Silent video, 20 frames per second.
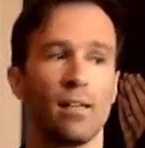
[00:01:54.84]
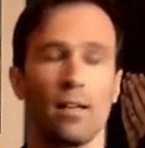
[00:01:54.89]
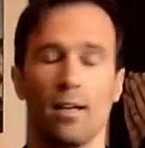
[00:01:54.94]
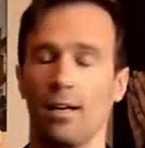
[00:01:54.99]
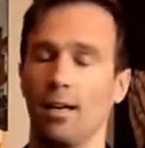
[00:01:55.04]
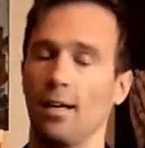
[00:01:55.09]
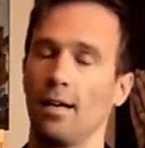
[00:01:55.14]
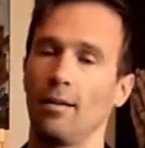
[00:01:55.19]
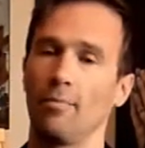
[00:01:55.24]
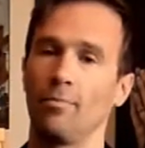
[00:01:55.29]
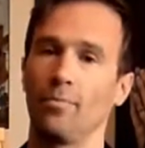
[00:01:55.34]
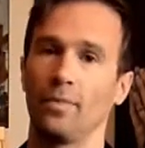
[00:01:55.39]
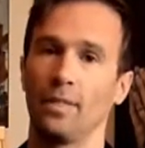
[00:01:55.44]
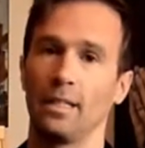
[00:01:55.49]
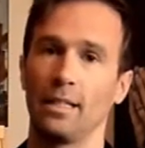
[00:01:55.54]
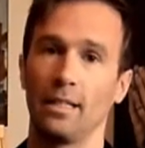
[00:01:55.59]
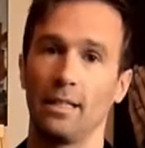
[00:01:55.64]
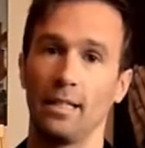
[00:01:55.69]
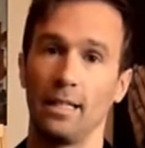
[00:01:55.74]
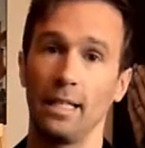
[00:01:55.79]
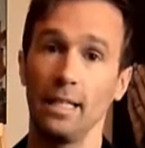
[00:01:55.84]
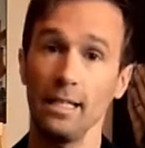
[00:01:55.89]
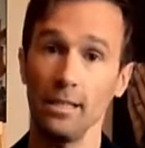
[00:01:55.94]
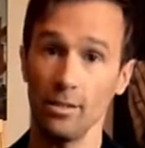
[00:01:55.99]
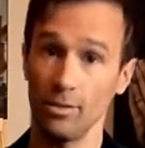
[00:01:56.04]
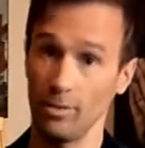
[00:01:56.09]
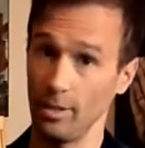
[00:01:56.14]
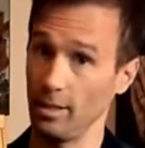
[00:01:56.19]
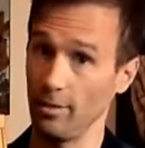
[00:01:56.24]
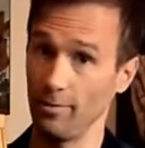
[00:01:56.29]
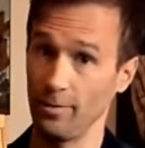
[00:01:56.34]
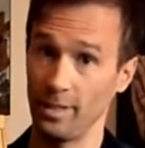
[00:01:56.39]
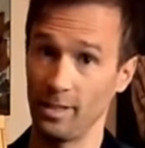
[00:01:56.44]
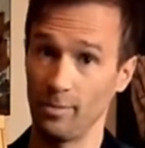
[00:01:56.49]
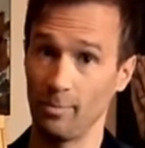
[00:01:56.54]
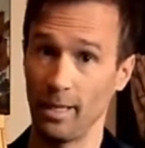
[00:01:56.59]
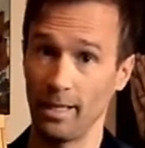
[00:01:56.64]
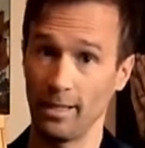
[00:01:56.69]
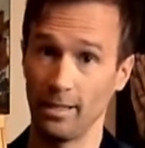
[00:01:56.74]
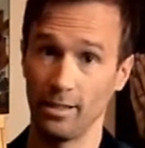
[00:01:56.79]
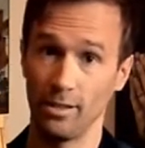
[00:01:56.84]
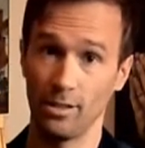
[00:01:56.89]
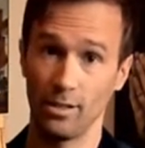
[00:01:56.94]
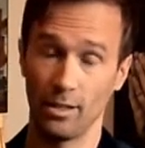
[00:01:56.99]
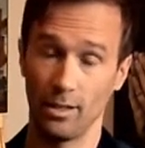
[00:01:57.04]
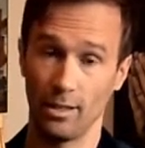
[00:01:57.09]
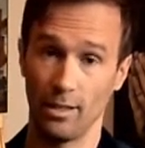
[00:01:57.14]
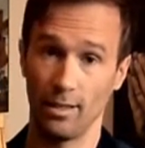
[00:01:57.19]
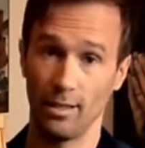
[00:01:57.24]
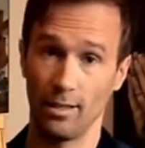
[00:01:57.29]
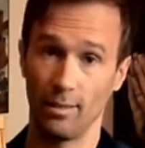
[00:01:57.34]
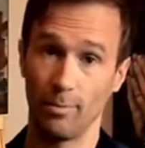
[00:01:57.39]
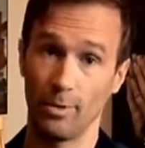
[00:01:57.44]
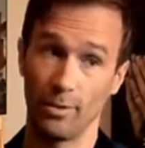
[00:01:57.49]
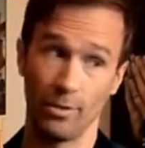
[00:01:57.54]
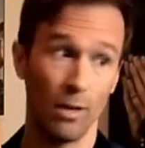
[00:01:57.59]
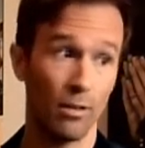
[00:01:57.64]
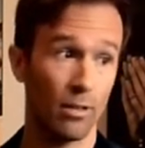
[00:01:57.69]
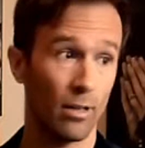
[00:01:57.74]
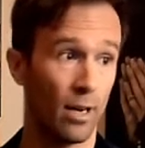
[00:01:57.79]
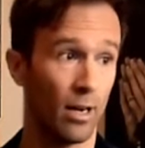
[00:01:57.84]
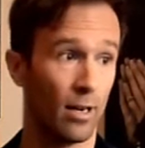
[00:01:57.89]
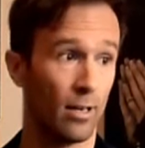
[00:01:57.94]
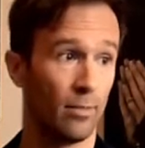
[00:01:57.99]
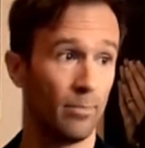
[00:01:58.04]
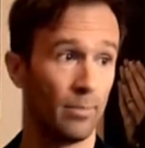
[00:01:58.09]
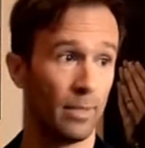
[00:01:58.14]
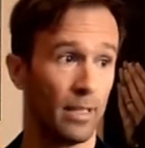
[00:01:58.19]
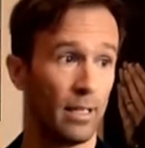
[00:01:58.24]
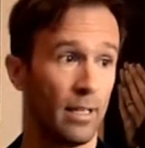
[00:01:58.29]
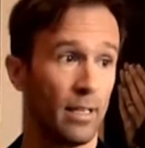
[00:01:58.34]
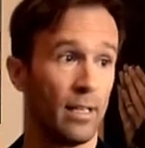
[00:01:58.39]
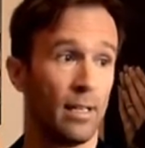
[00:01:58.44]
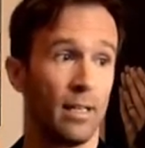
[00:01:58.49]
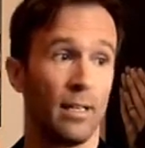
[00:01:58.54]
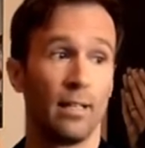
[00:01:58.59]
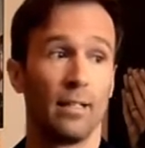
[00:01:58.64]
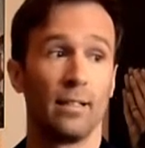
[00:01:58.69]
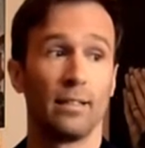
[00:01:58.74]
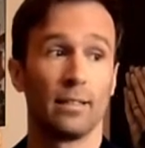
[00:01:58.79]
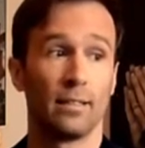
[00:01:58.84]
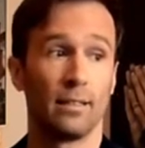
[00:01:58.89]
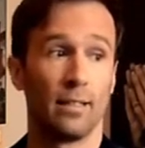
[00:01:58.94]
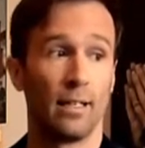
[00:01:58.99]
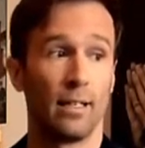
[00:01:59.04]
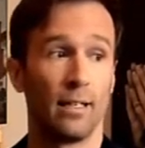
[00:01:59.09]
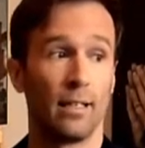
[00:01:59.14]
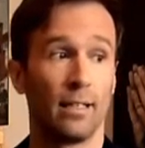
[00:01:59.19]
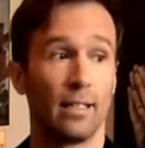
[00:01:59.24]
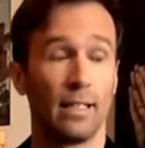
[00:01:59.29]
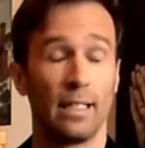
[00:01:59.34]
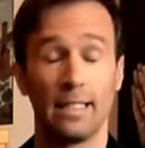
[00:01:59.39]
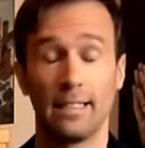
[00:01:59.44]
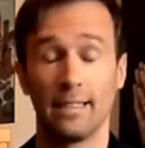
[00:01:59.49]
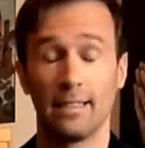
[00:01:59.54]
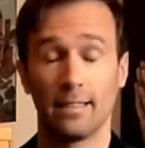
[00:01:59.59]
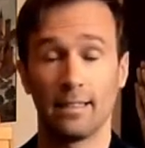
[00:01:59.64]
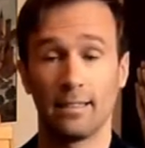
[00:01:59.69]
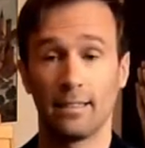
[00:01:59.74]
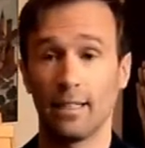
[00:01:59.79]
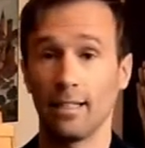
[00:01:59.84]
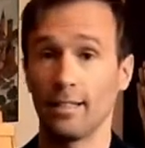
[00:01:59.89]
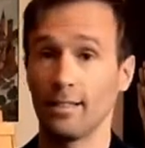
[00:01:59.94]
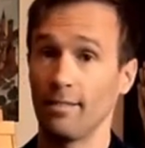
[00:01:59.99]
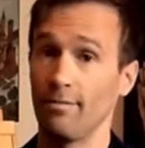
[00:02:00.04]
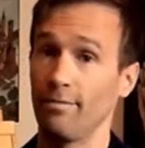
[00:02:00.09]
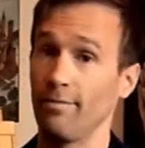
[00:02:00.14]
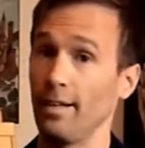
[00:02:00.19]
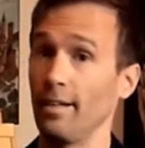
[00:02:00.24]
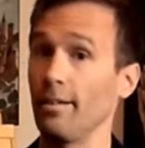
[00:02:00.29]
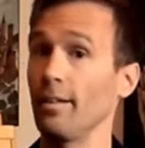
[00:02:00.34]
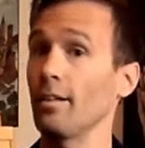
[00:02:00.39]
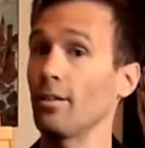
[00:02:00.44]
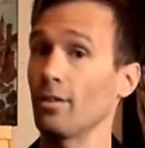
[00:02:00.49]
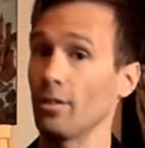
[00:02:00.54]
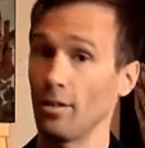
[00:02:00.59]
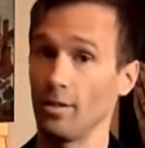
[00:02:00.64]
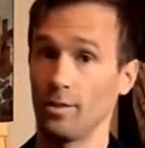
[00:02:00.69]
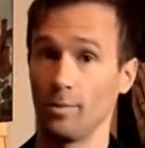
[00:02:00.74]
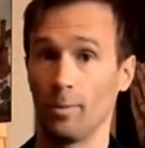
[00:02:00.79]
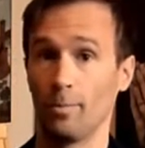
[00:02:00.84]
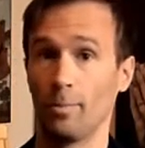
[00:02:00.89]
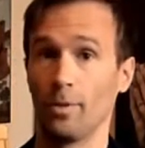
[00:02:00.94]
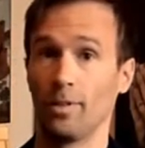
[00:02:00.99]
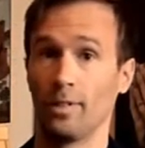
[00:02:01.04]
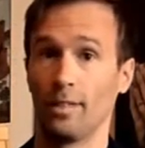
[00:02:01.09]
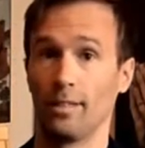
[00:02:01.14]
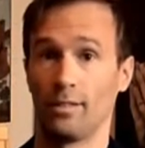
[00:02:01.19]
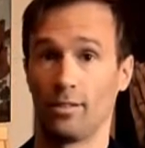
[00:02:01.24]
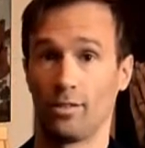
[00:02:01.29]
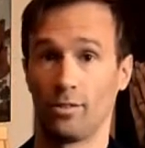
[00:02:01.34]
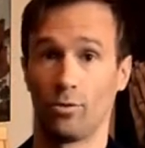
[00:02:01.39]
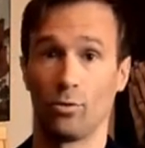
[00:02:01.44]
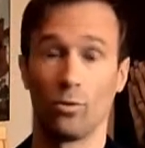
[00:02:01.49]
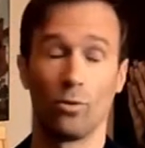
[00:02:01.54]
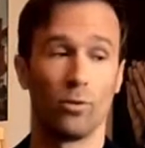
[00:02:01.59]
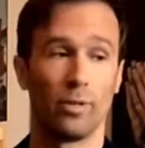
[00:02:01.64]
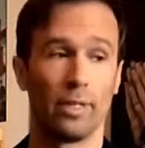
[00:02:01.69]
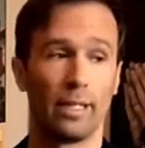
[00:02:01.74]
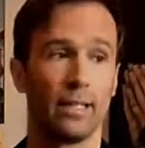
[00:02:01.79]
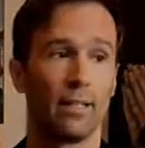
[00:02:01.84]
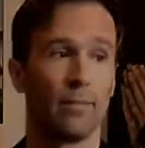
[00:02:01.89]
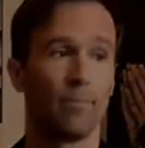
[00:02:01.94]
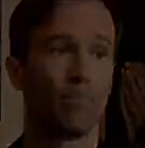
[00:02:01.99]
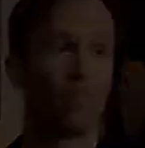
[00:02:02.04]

The history of the Spanish Baroque harp tells a very cosmopolitan story.